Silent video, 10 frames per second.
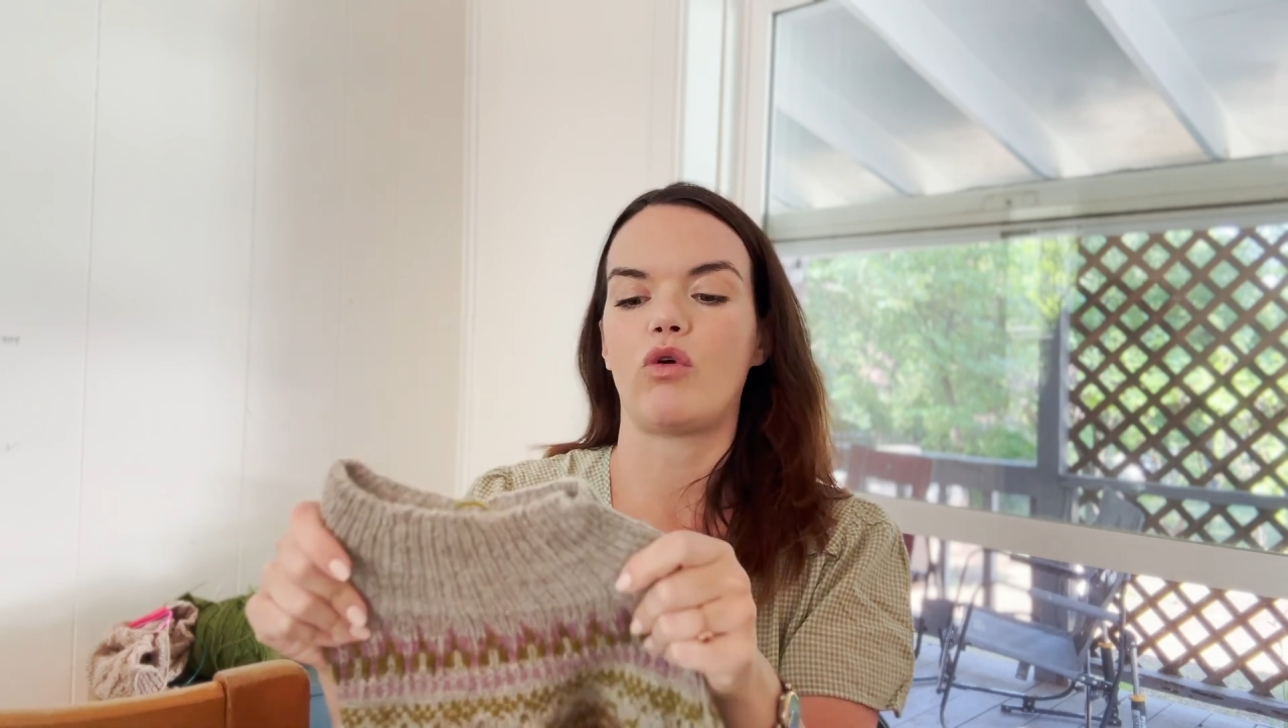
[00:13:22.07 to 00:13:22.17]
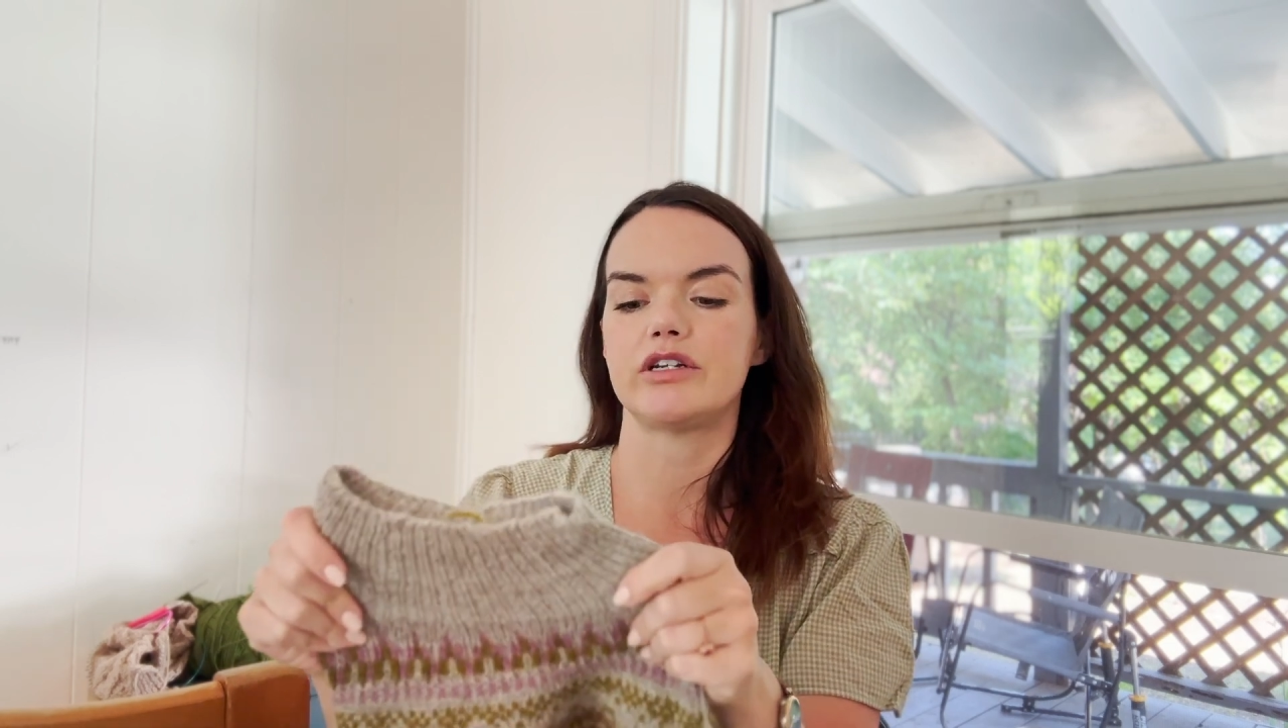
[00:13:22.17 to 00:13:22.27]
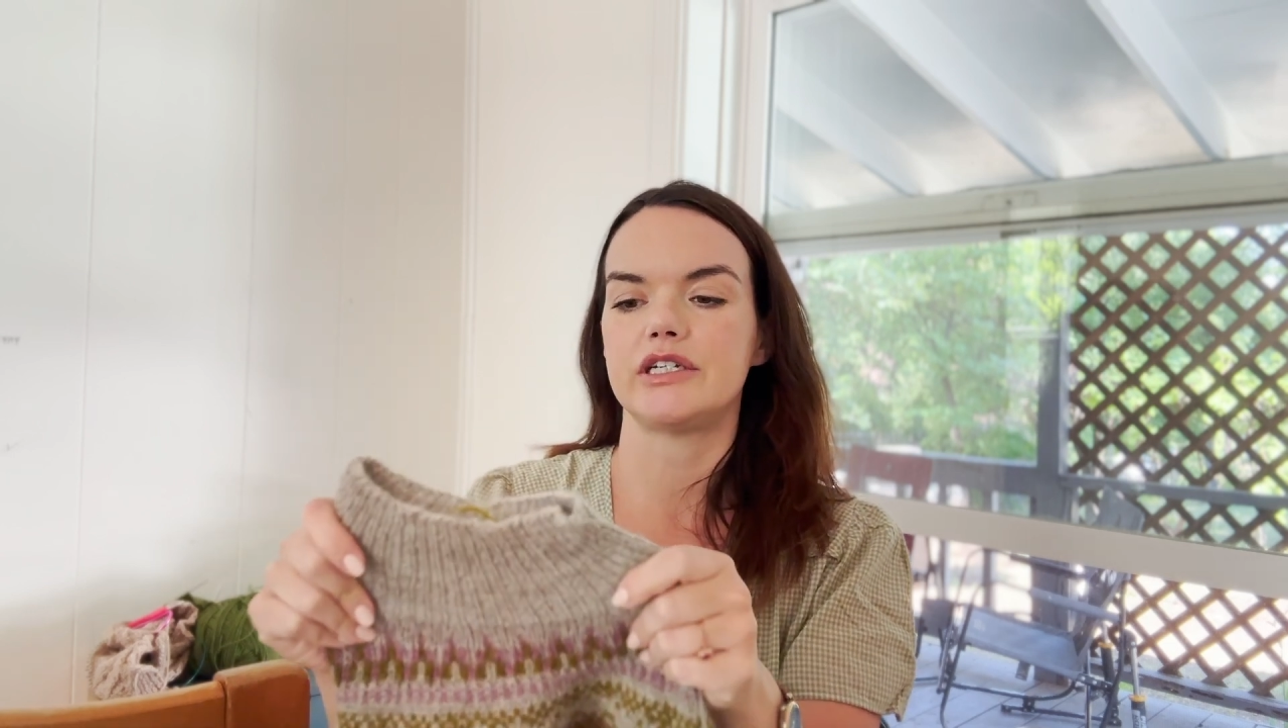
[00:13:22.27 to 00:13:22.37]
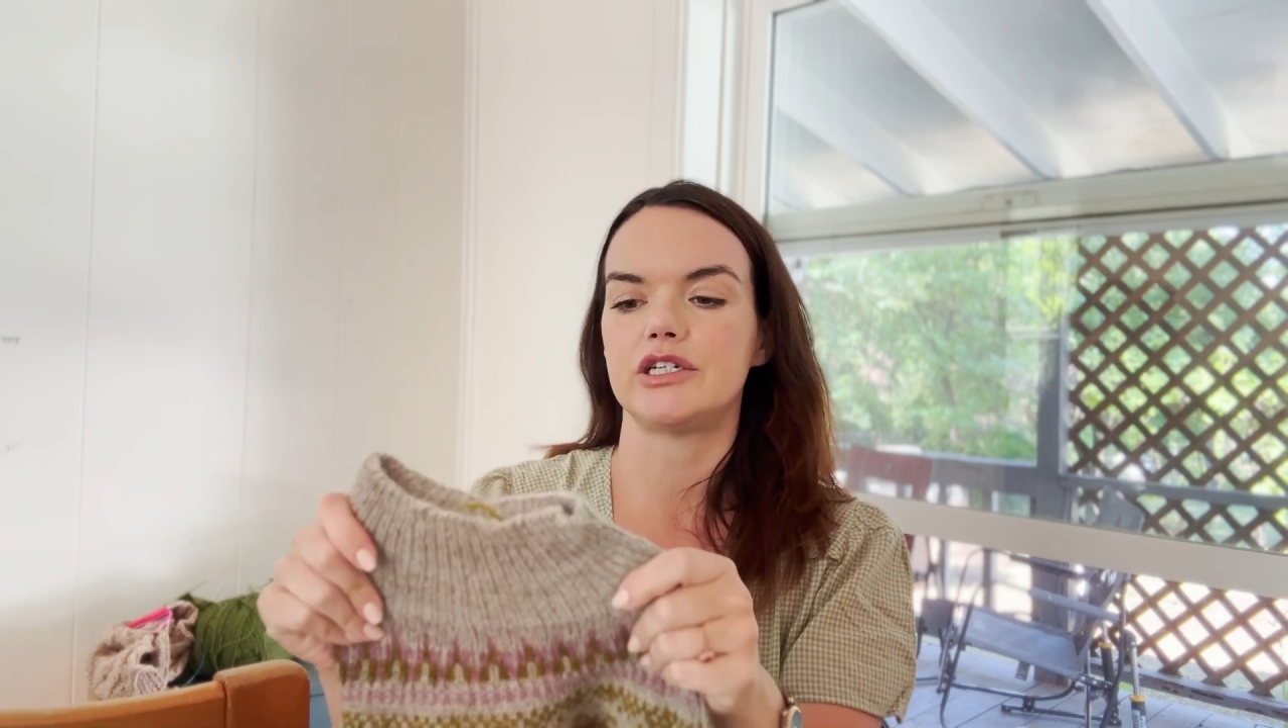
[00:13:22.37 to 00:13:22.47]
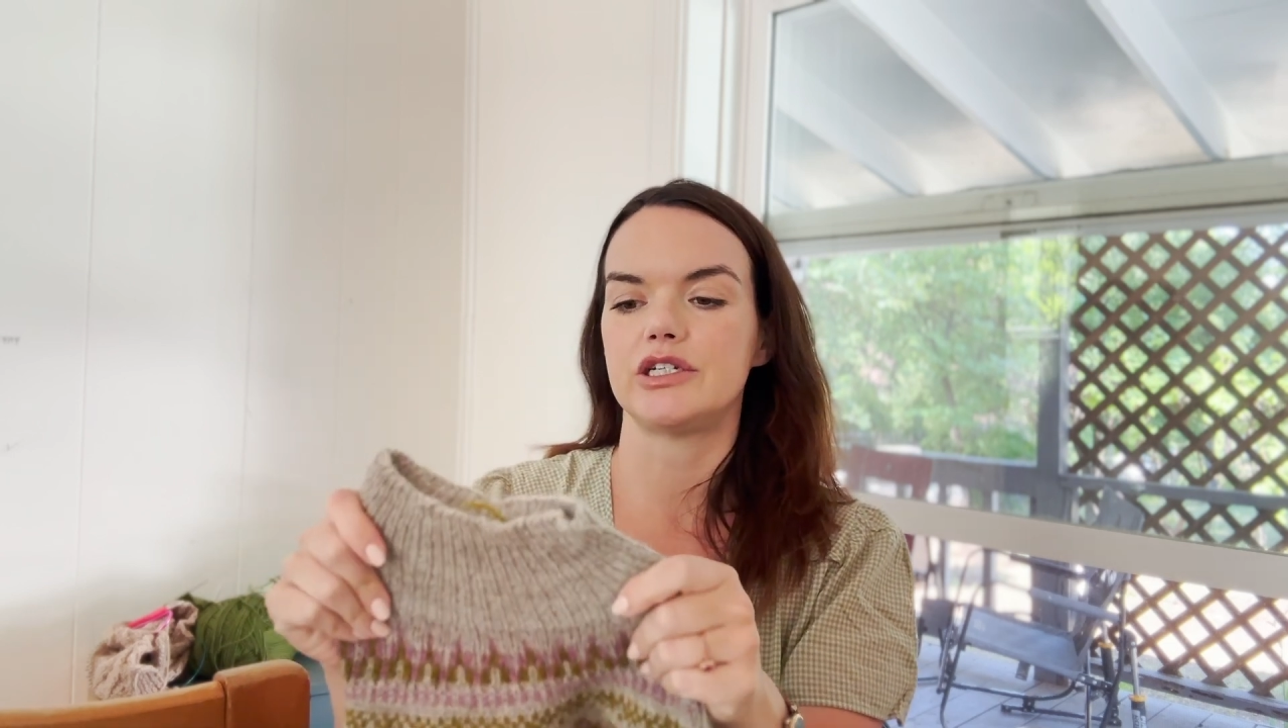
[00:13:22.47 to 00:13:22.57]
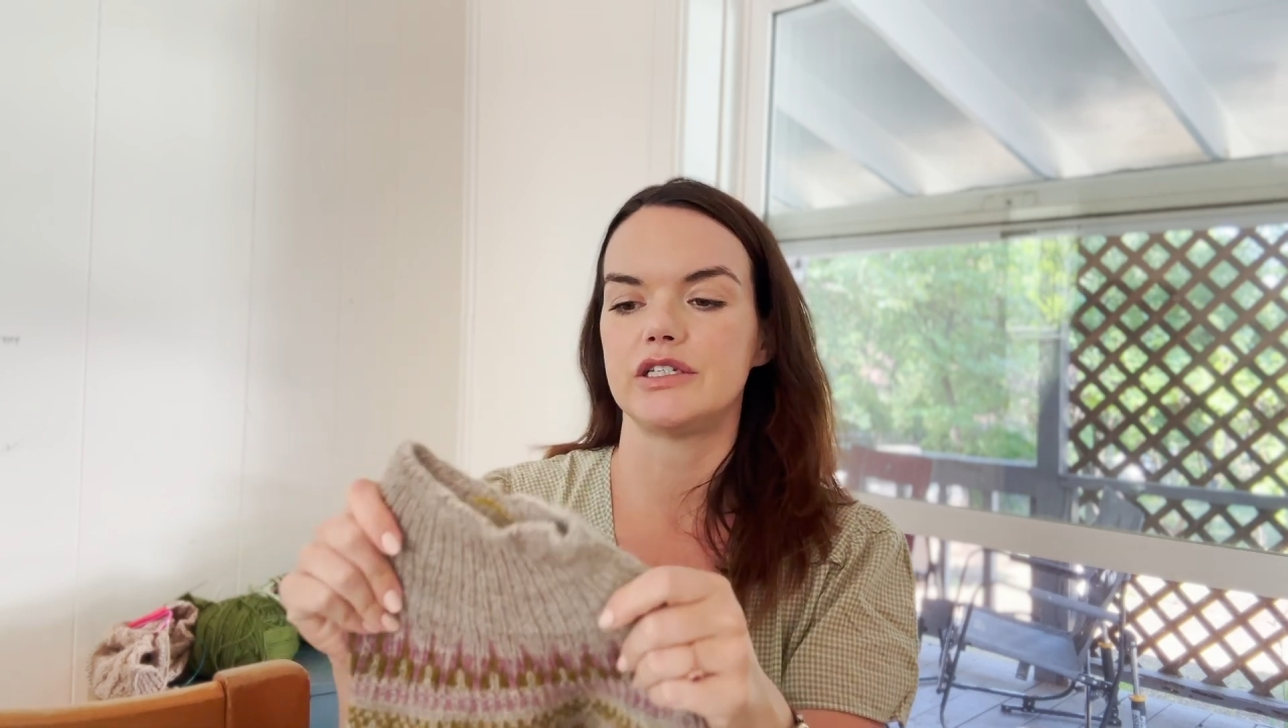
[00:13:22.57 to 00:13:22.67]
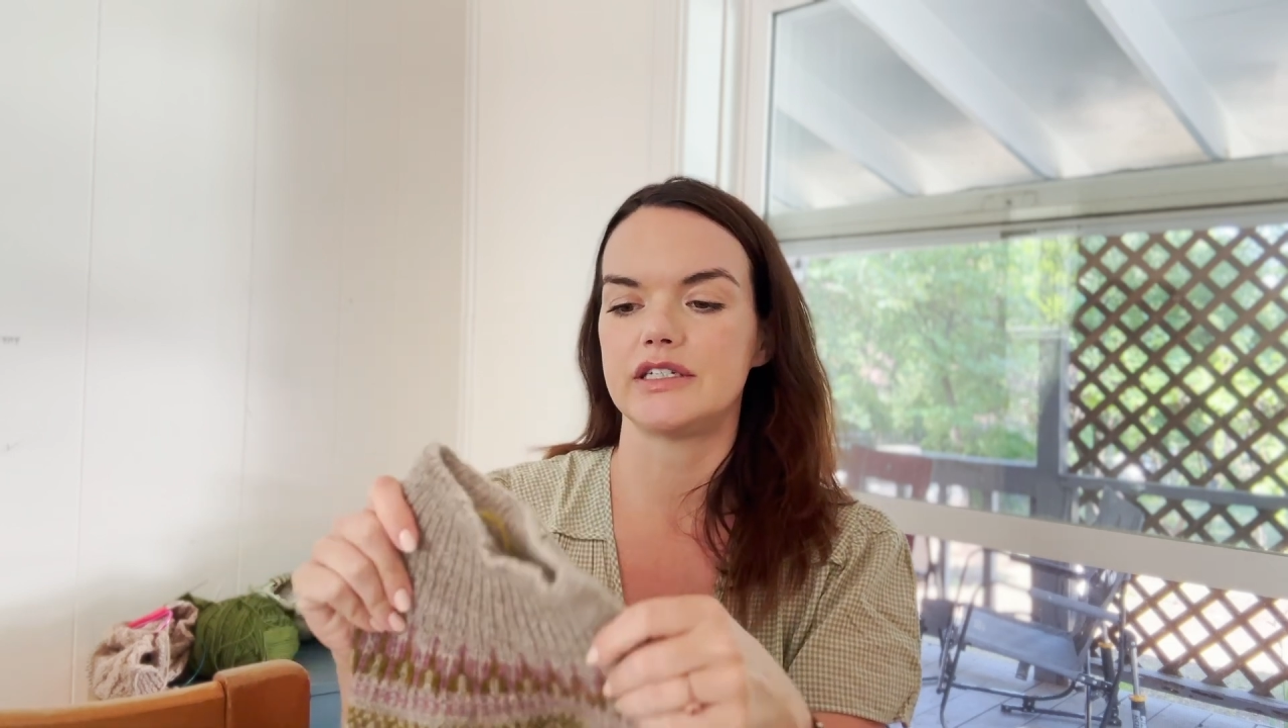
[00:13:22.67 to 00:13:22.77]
stitches